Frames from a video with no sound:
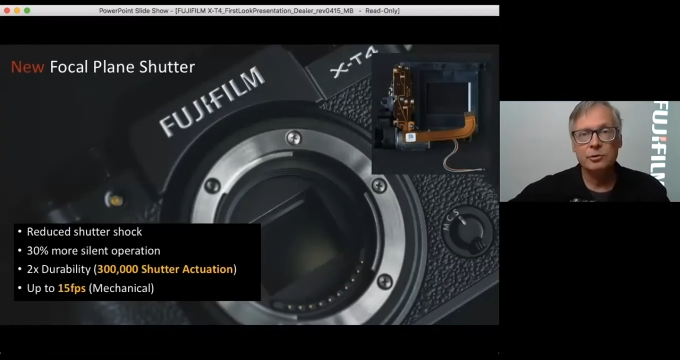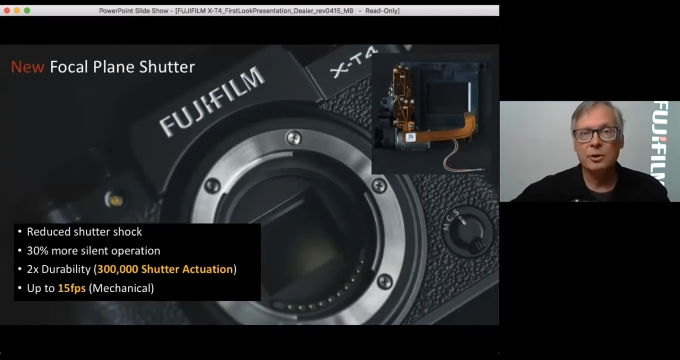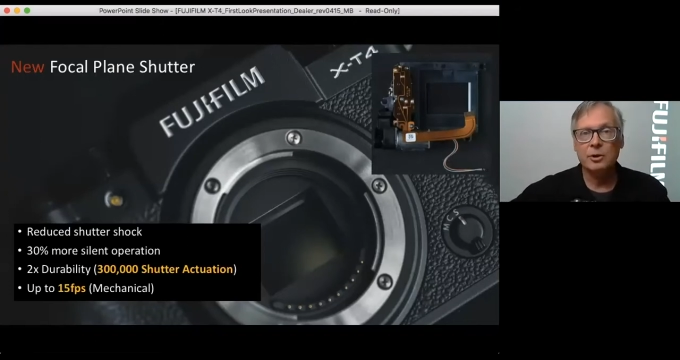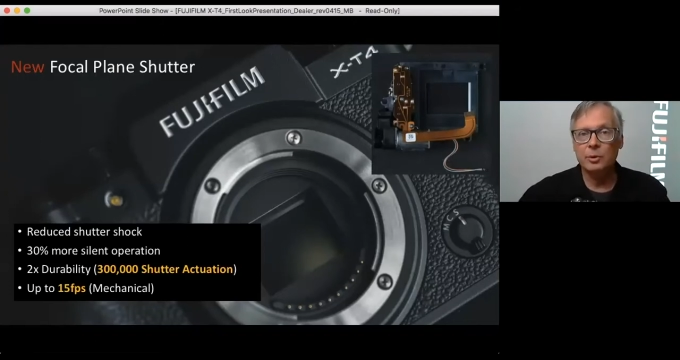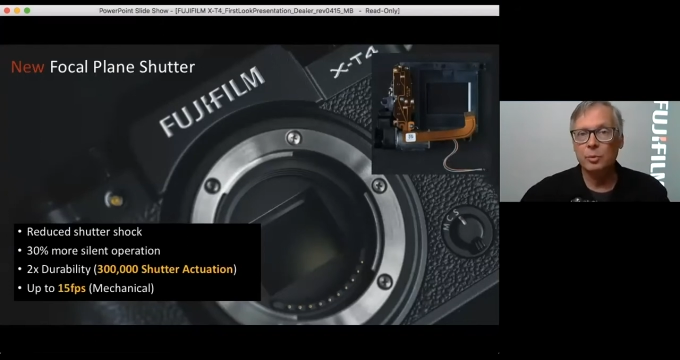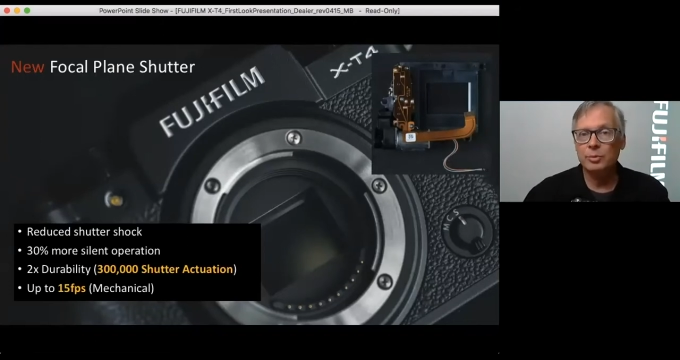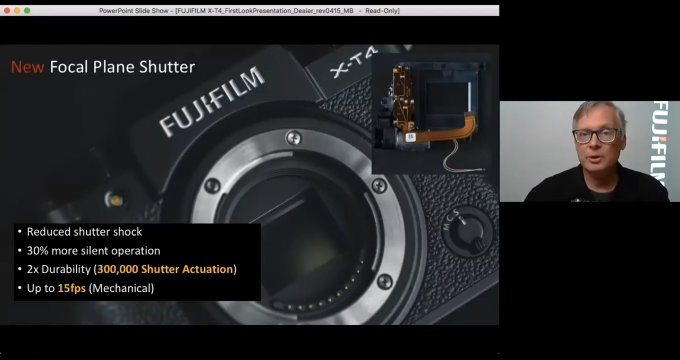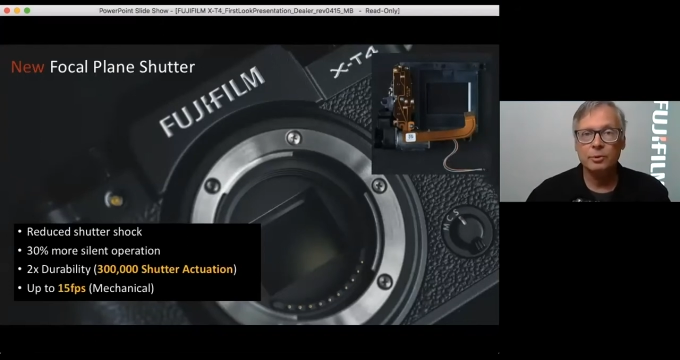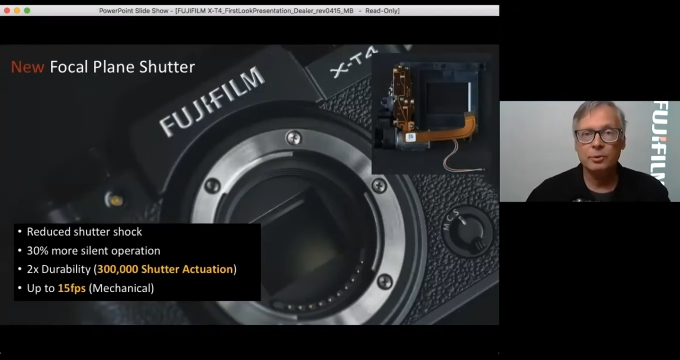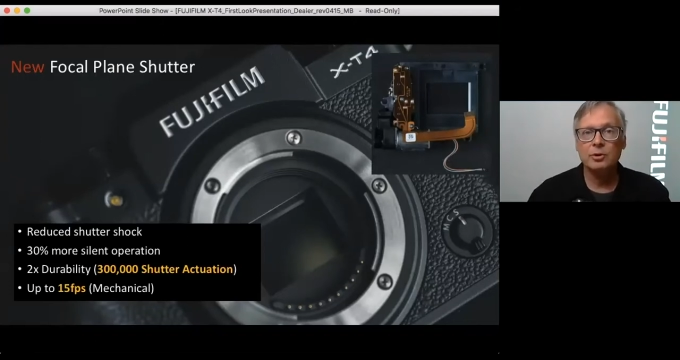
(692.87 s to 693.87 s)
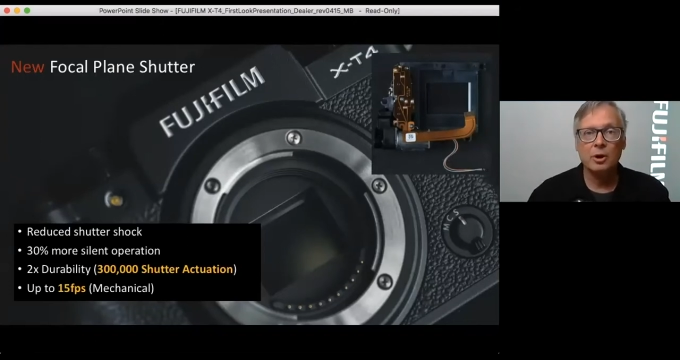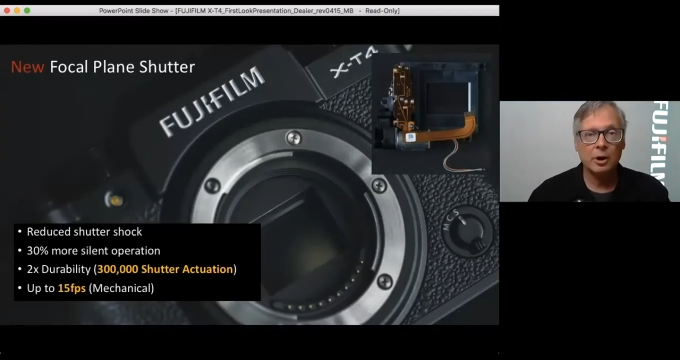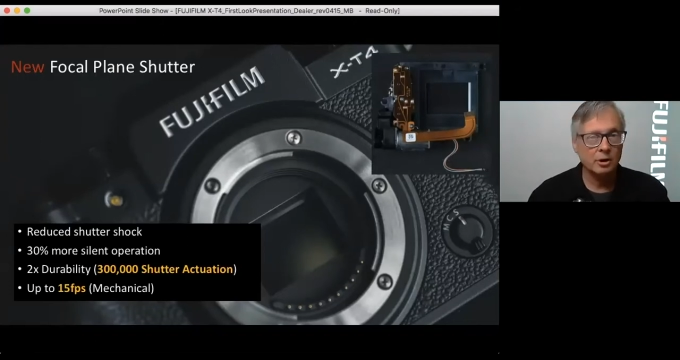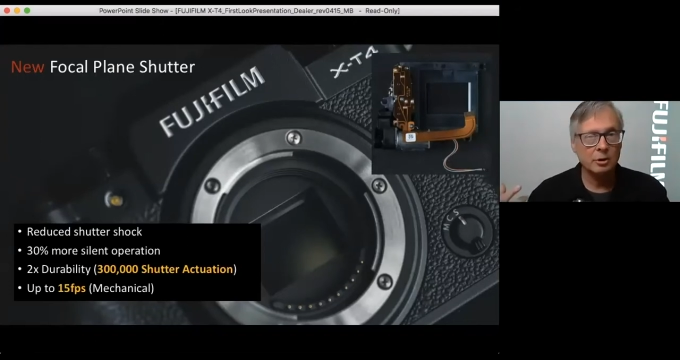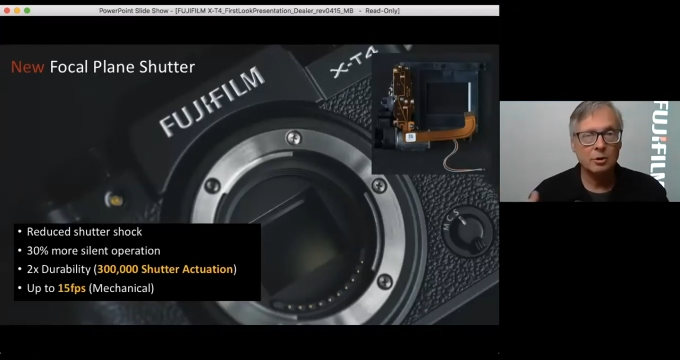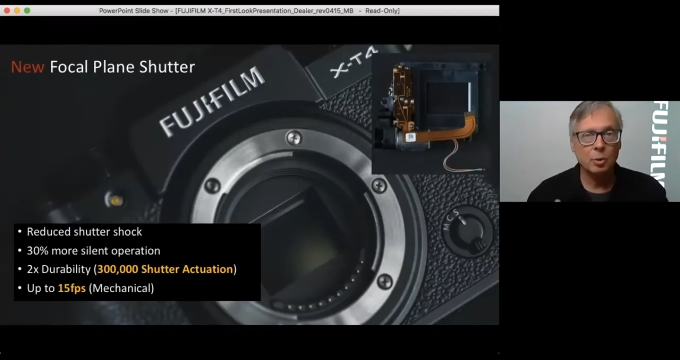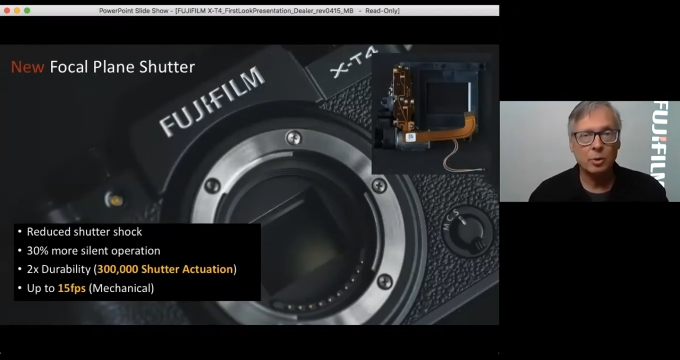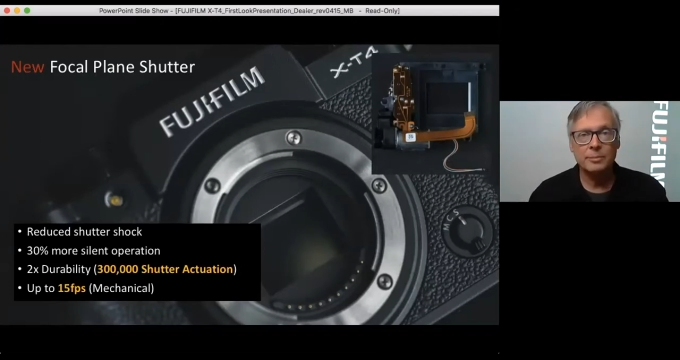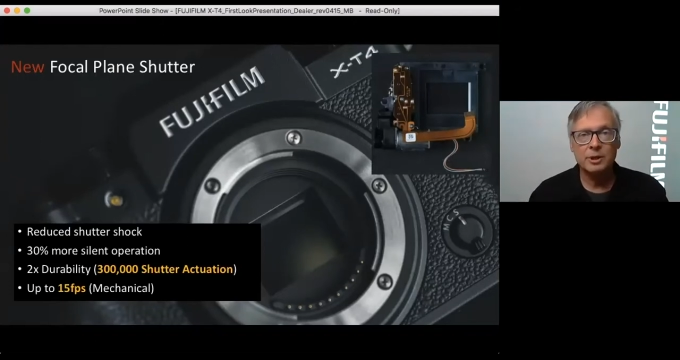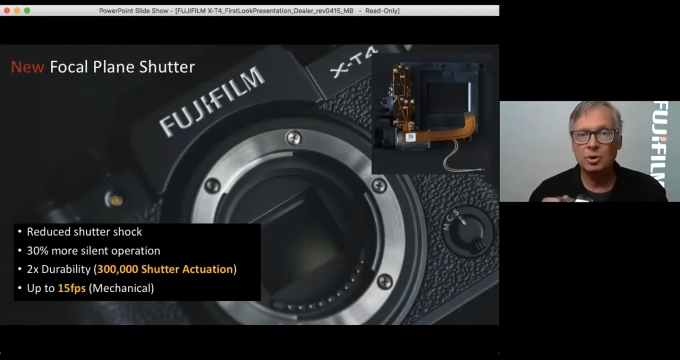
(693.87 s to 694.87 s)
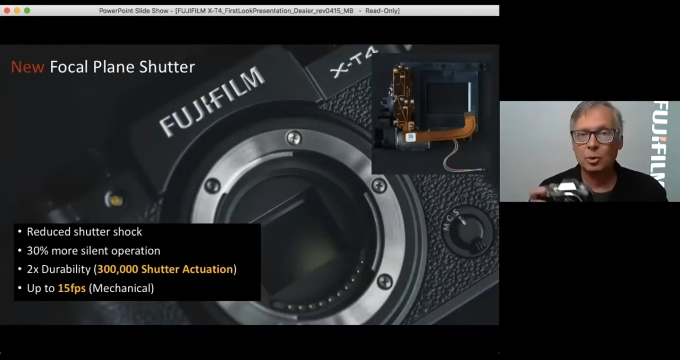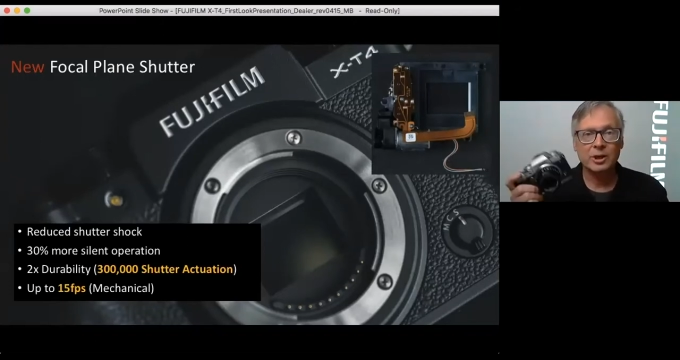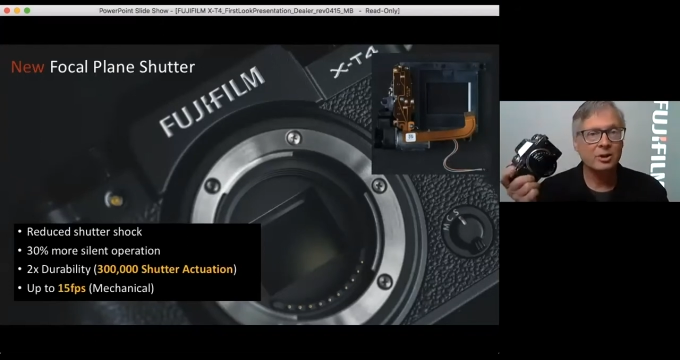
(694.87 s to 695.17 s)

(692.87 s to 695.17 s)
or something where people are talking, you don't want to be annoying.